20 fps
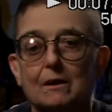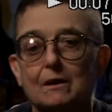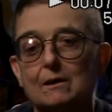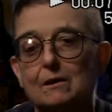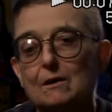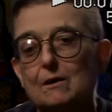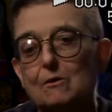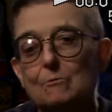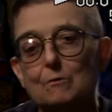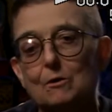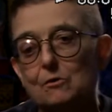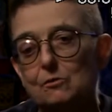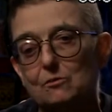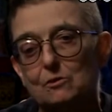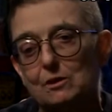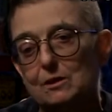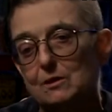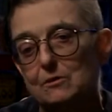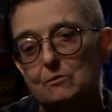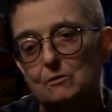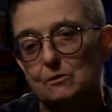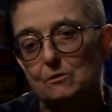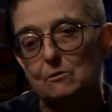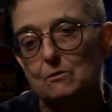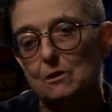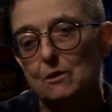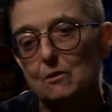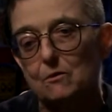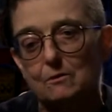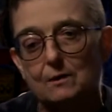you know, most kids
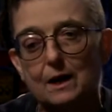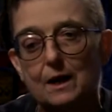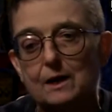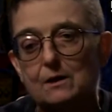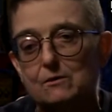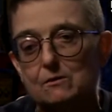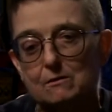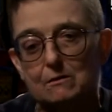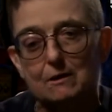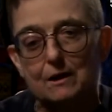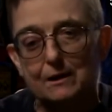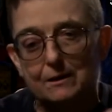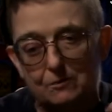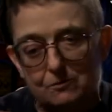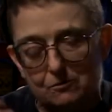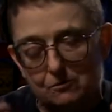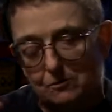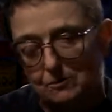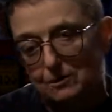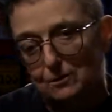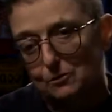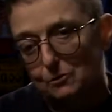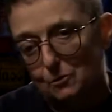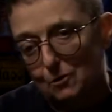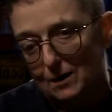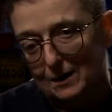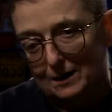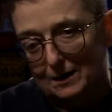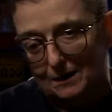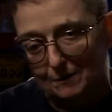your own age are not interested in
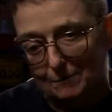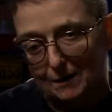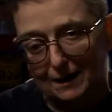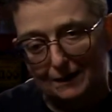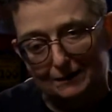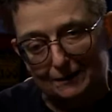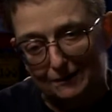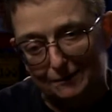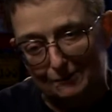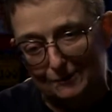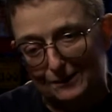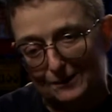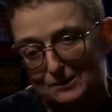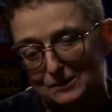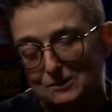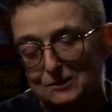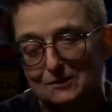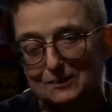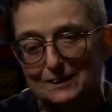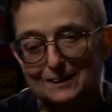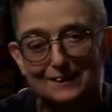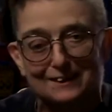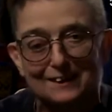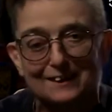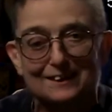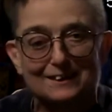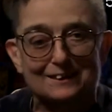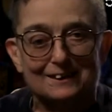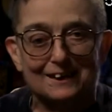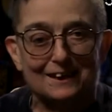talking about literature
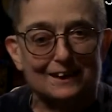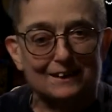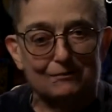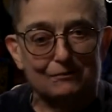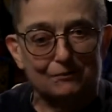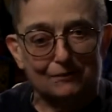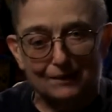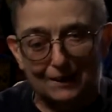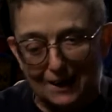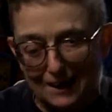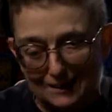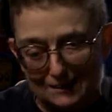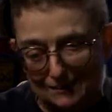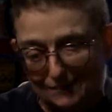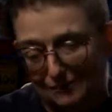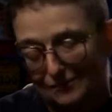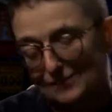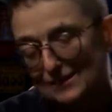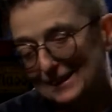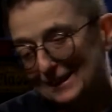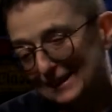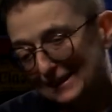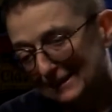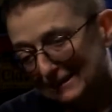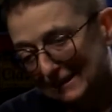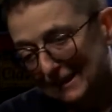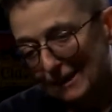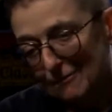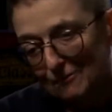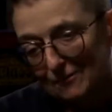and philosophy and
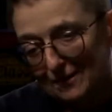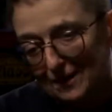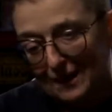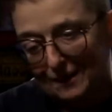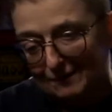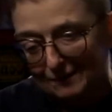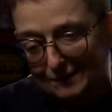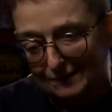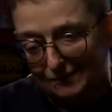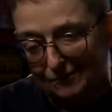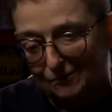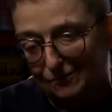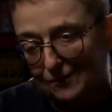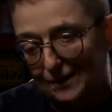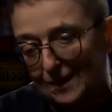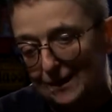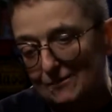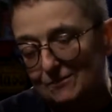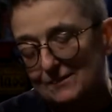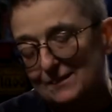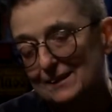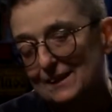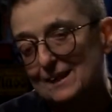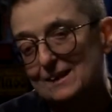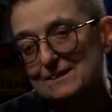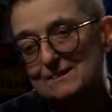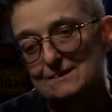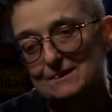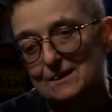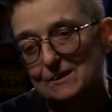stuff, and I was involved in
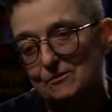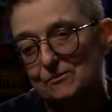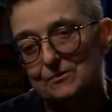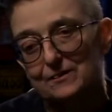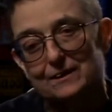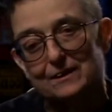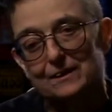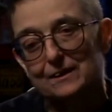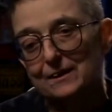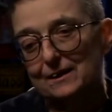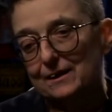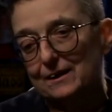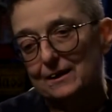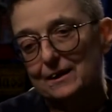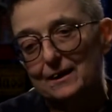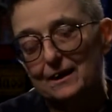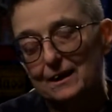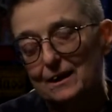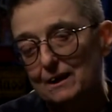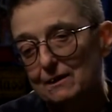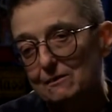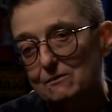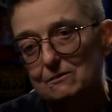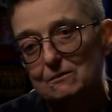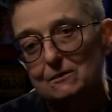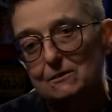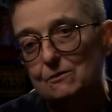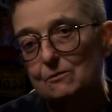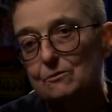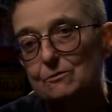that stuff. I don't
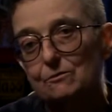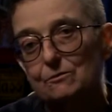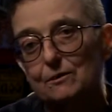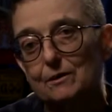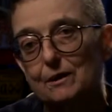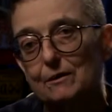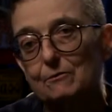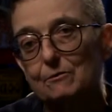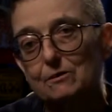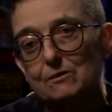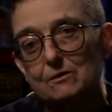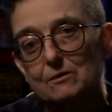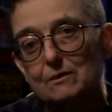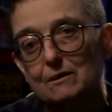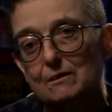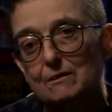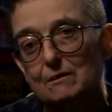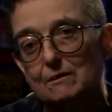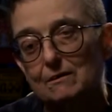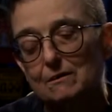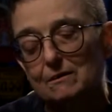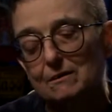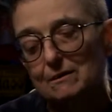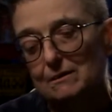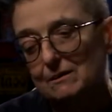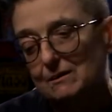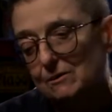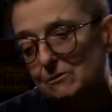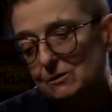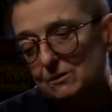know,
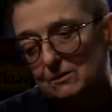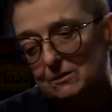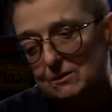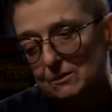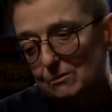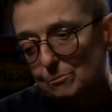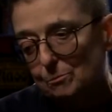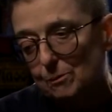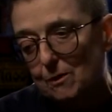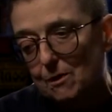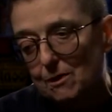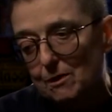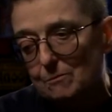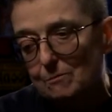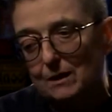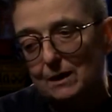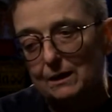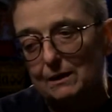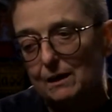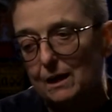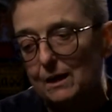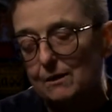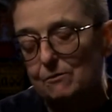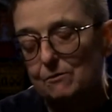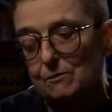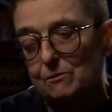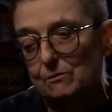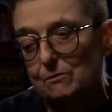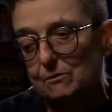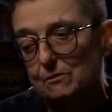you know, it was just part of my
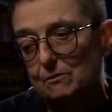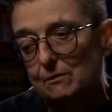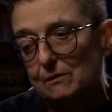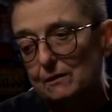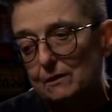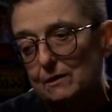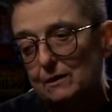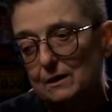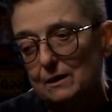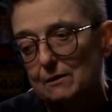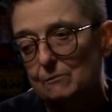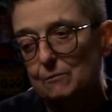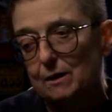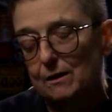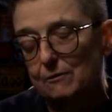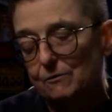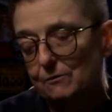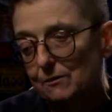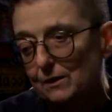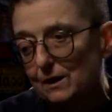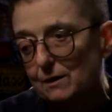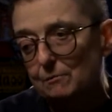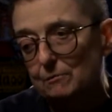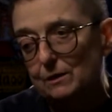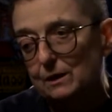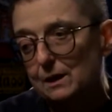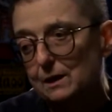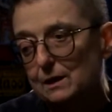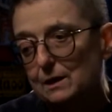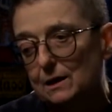life. It was in my
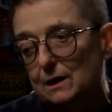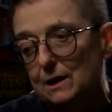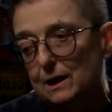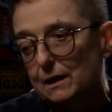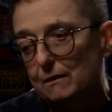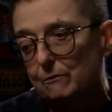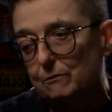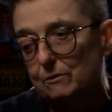family. I